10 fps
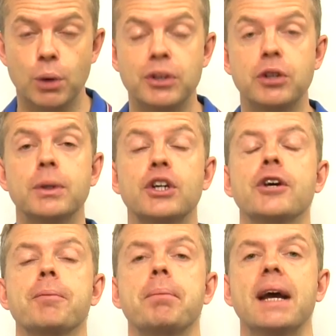We don't want to
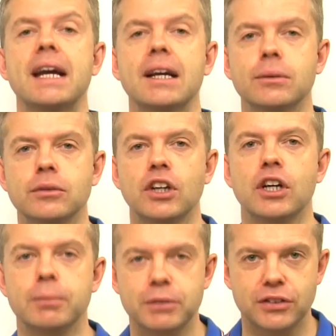compound
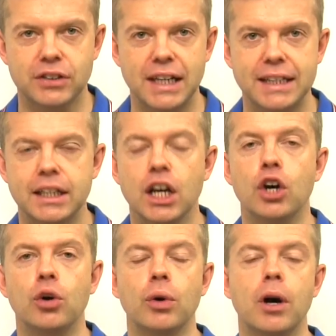our mistake
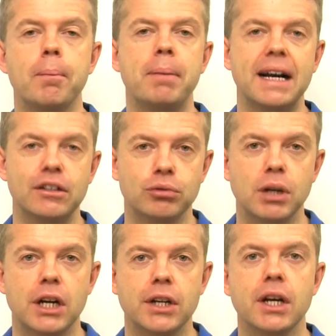or our bad
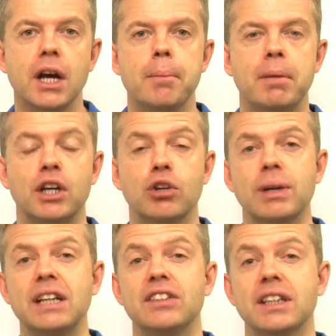run by
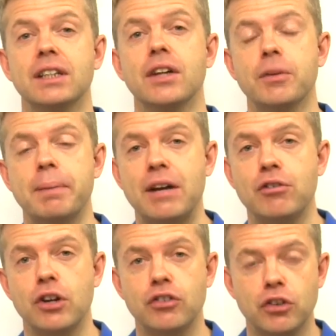creating another bad
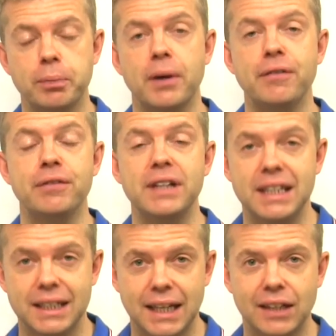run just by
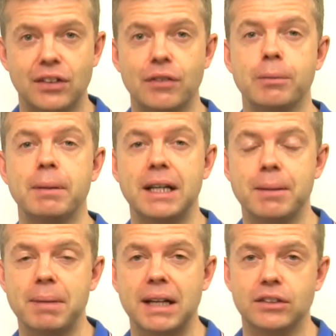feeling negative and
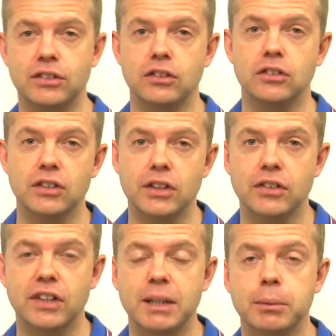making bad decisions at the
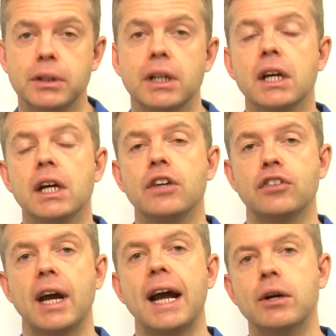table.
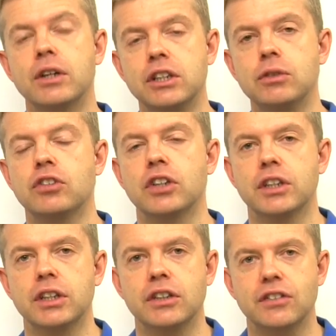So how can you
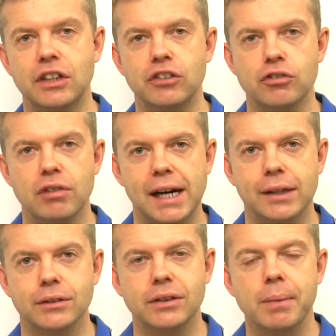turn a session
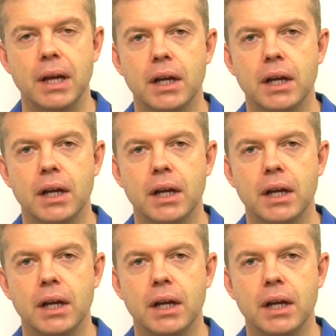round?